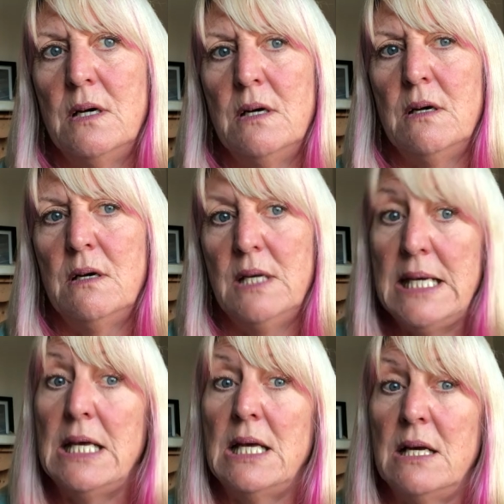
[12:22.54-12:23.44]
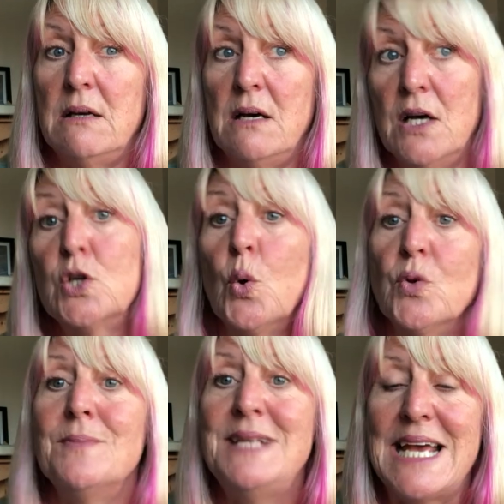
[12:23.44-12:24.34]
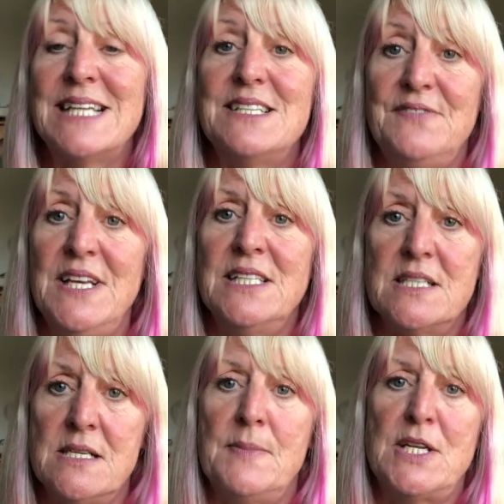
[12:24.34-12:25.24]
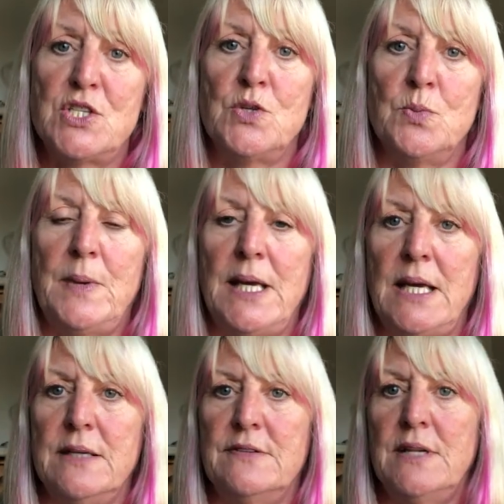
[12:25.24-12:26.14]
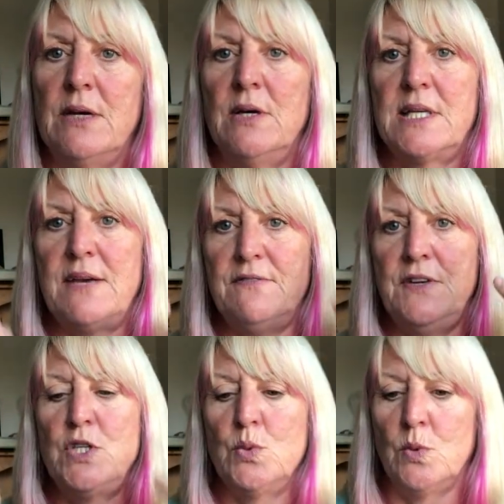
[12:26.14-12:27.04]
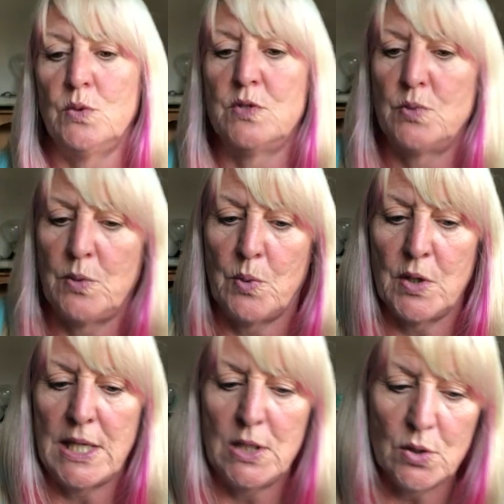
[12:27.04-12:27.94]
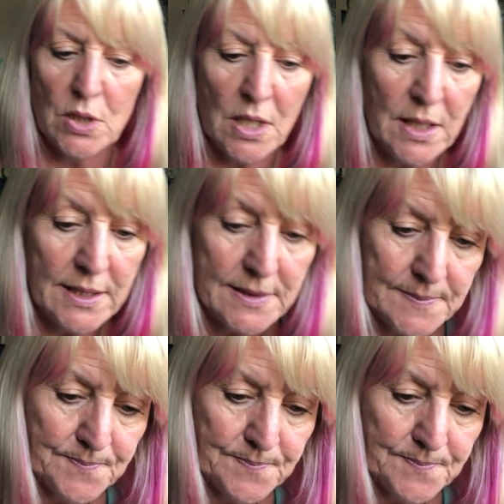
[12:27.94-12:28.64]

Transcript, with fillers: uh, it, I call them negative interdimensional beings. Now I get visuals with what they look like.